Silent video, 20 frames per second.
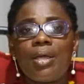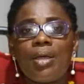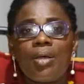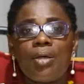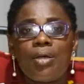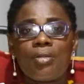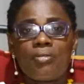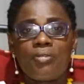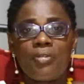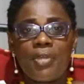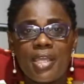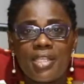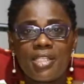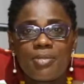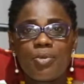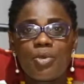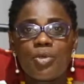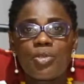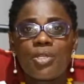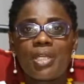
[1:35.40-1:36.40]
On
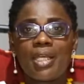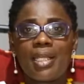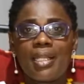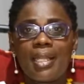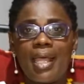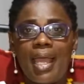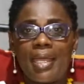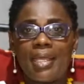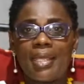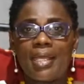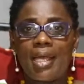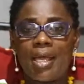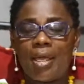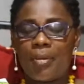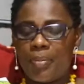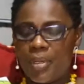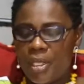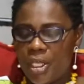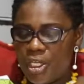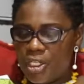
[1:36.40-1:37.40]
Facebook, you can like
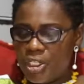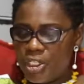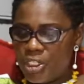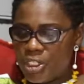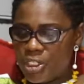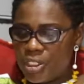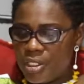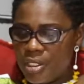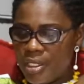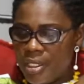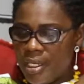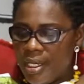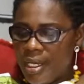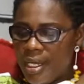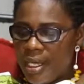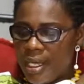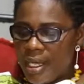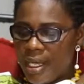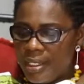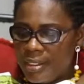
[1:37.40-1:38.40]
our page,
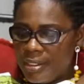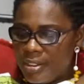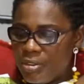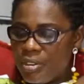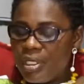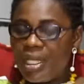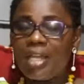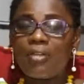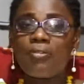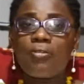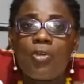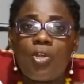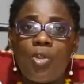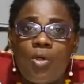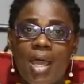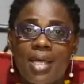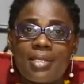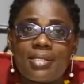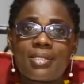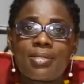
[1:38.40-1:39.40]
and you can
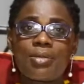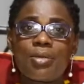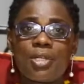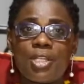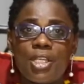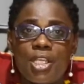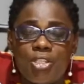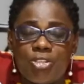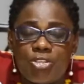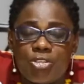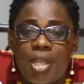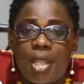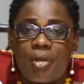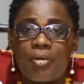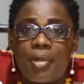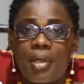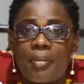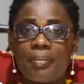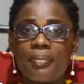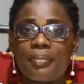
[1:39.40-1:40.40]
follow us on
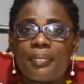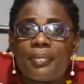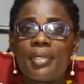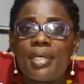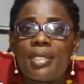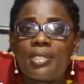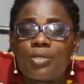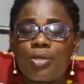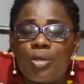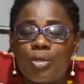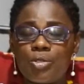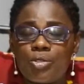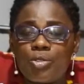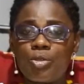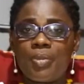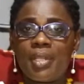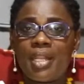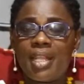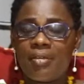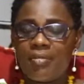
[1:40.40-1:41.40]
Instagram. It's
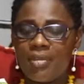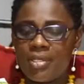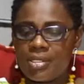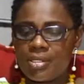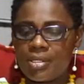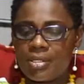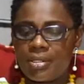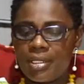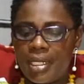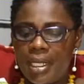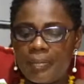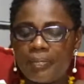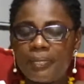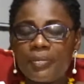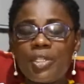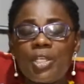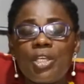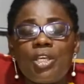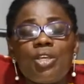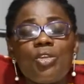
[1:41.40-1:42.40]
also Beloved's Corner.
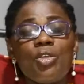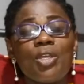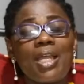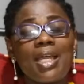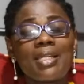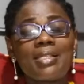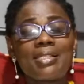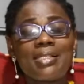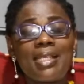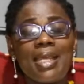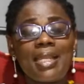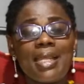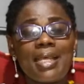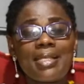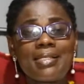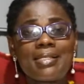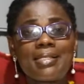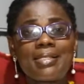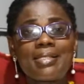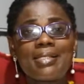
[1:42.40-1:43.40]
You can send
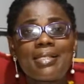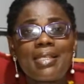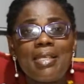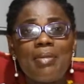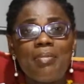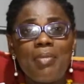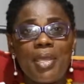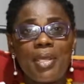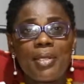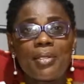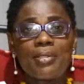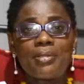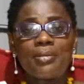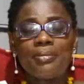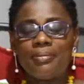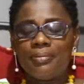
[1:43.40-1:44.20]
us email,